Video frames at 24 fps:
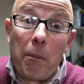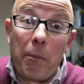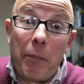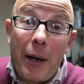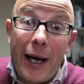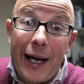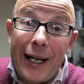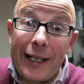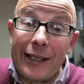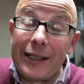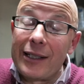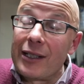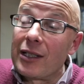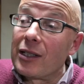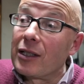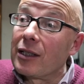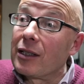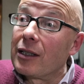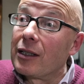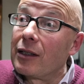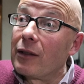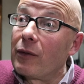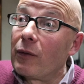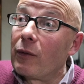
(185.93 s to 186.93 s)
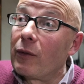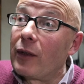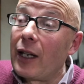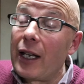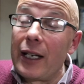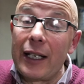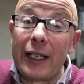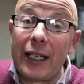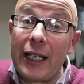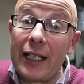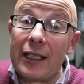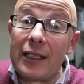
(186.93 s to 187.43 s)
but
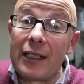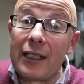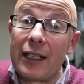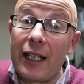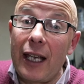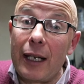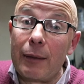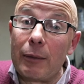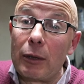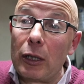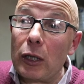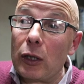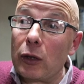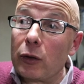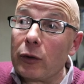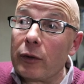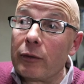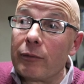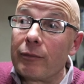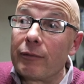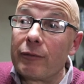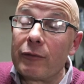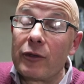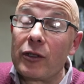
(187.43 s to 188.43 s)
then the kids came along,